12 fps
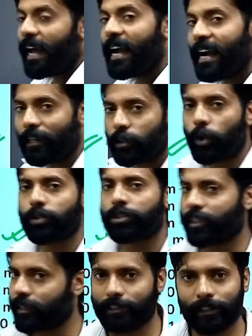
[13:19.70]
add those
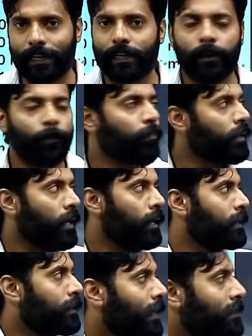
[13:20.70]
things, right?
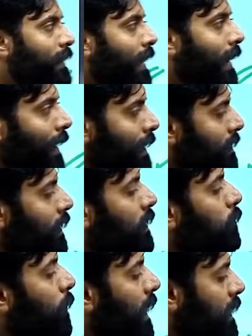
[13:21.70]
Then second is the
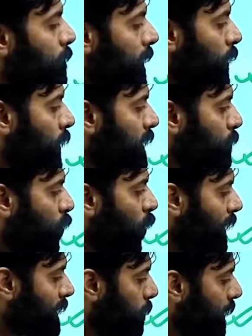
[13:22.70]
displacement. For
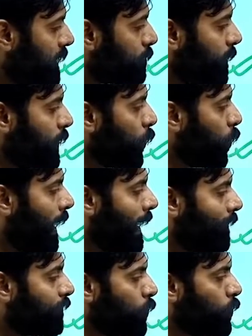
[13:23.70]
displacement, you
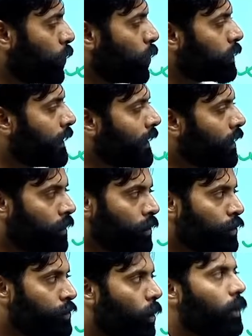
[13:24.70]
have to know the
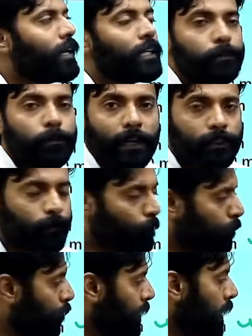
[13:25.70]
shortest path.
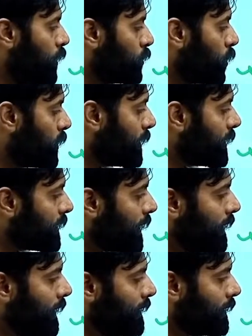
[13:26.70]
So this is
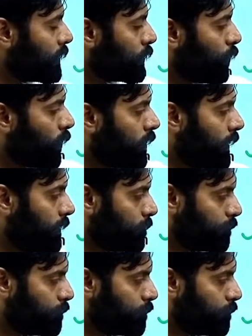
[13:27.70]
30, this is 40.